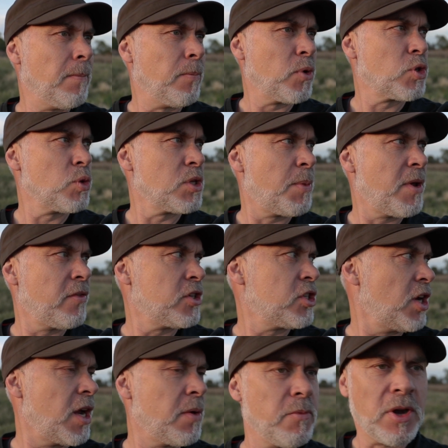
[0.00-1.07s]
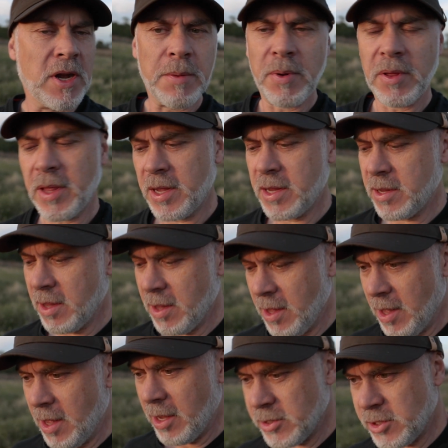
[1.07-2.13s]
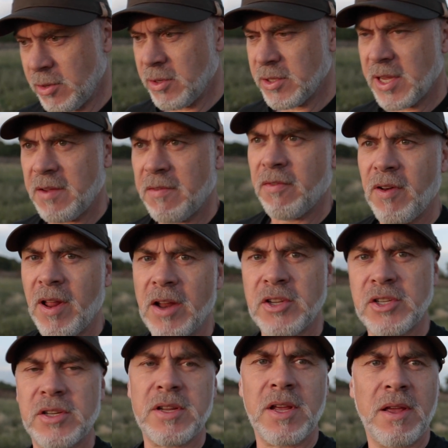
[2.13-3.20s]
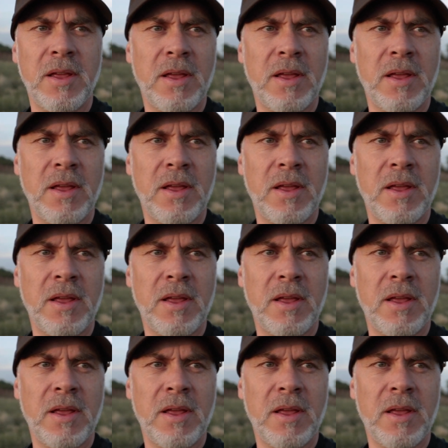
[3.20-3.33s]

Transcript: which was a bit of a shame really, but as soon as they fledged, it's